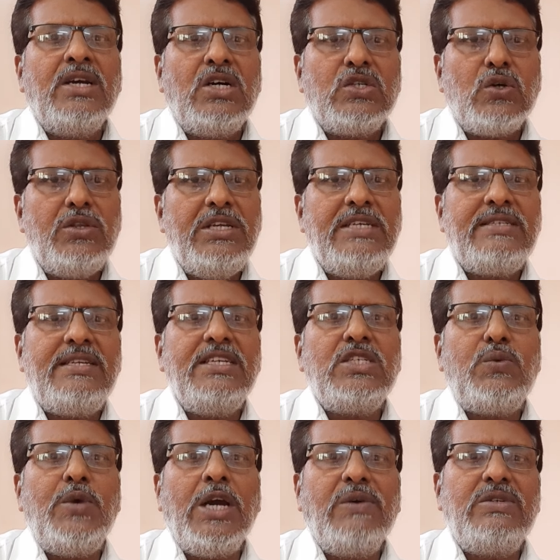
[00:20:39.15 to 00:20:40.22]
So these
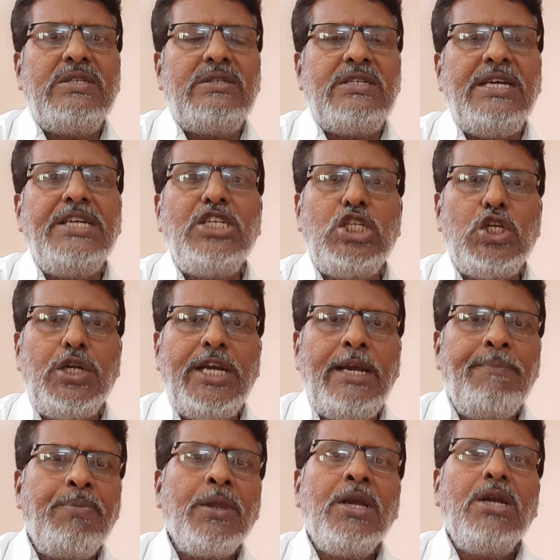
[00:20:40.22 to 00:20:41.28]
things we have seen
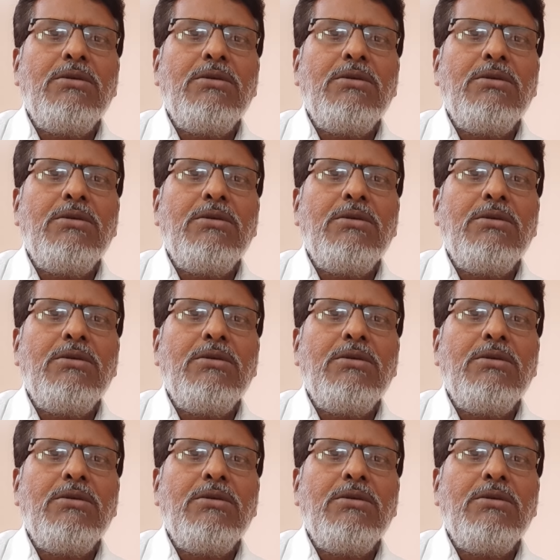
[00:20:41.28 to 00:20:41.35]
today,